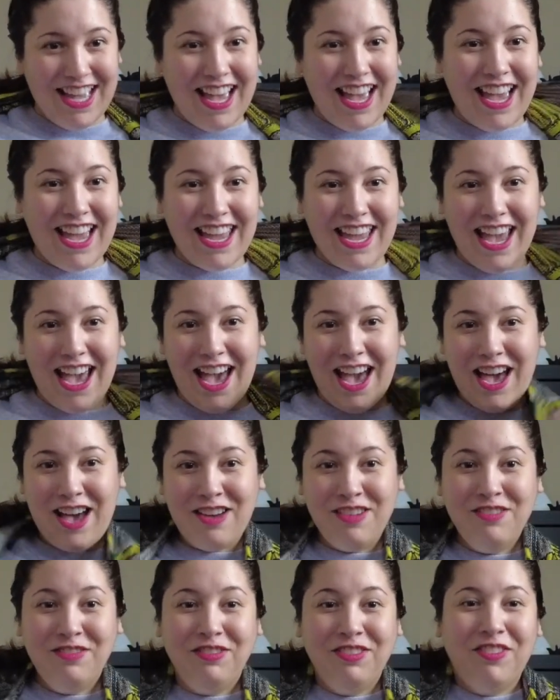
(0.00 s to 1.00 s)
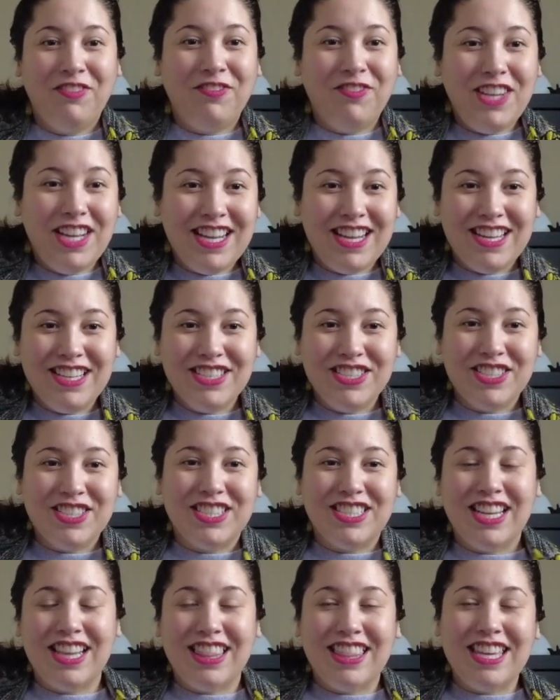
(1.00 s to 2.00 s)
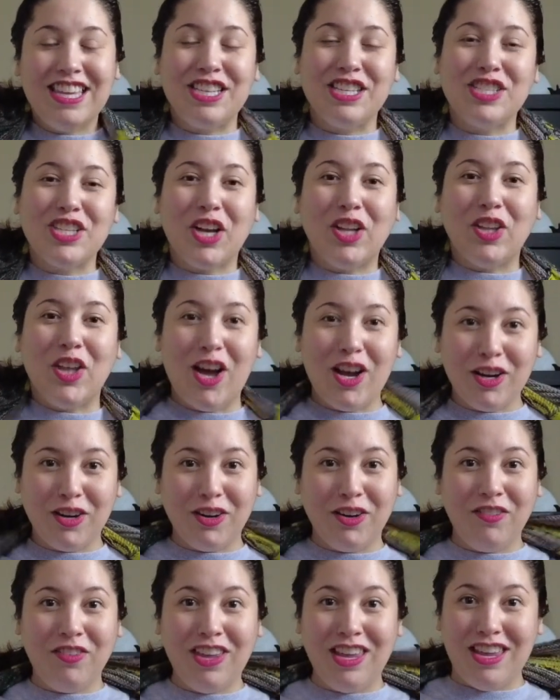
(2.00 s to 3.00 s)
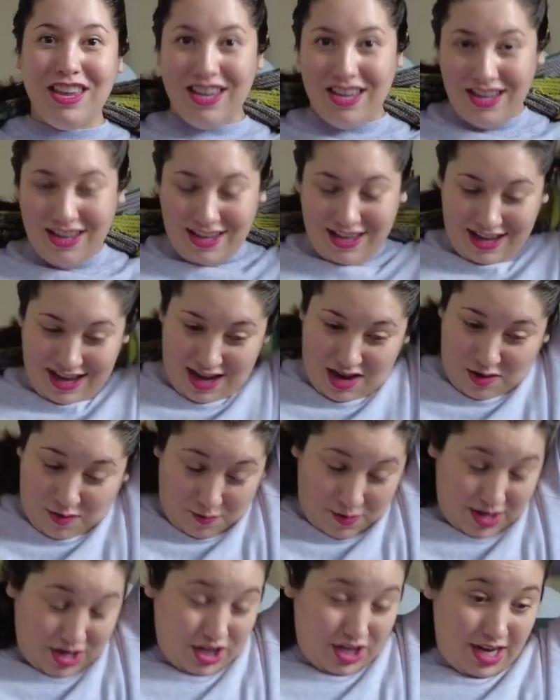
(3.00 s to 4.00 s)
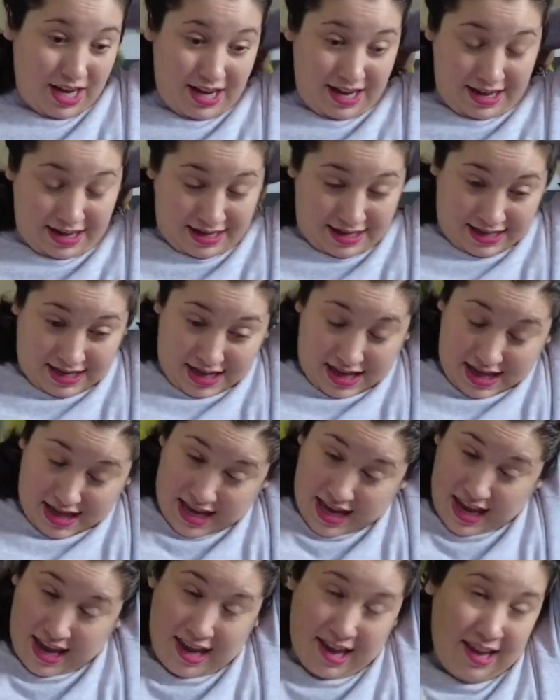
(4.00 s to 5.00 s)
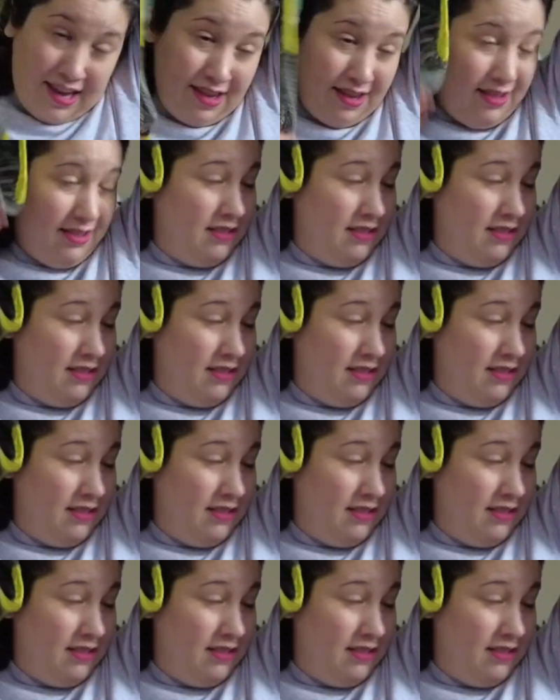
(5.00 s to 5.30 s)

I have finished the Shawlography, which is the,